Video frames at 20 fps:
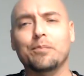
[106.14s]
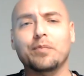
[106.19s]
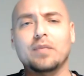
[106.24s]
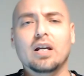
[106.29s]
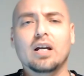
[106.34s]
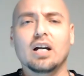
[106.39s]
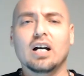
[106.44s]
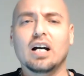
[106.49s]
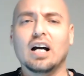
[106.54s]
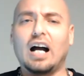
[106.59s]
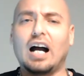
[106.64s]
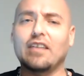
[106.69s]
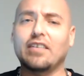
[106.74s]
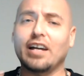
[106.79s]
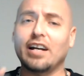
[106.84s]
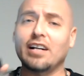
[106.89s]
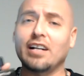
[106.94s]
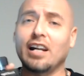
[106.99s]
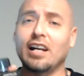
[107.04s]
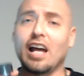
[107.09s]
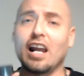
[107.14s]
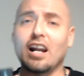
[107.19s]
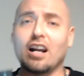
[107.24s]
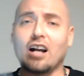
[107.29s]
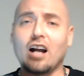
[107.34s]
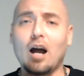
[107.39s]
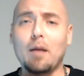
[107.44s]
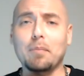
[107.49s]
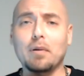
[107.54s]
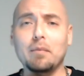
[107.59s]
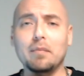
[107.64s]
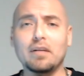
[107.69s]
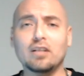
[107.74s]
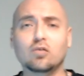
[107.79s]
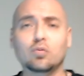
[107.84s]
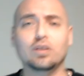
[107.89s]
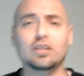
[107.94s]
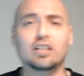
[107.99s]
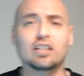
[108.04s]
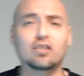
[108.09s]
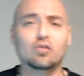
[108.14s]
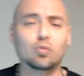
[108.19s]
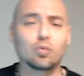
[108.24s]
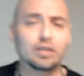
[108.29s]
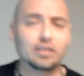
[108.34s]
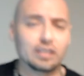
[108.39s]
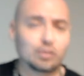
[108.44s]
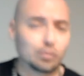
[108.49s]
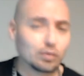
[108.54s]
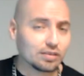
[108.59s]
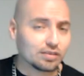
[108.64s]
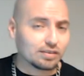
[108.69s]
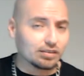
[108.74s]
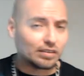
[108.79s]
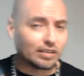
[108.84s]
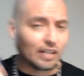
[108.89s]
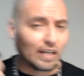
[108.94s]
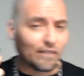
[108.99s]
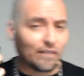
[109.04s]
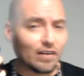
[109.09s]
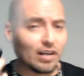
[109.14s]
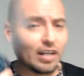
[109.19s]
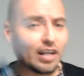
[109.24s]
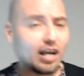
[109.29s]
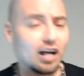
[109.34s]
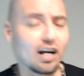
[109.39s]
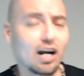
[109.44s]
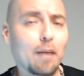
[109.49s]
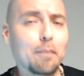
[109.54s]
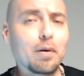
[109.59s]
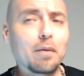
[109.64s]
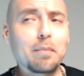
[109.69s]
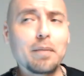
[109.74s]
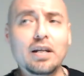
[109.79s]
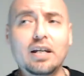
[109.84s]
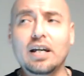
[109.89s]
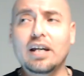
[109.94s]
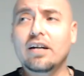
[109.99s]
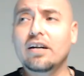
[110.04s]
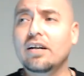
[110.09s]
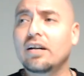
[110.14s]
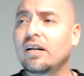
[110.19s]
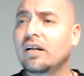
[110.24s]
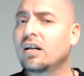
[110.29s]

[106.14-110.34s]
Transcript: I've gotten a lot of compliments with this one. This one's definitely a compliment getter.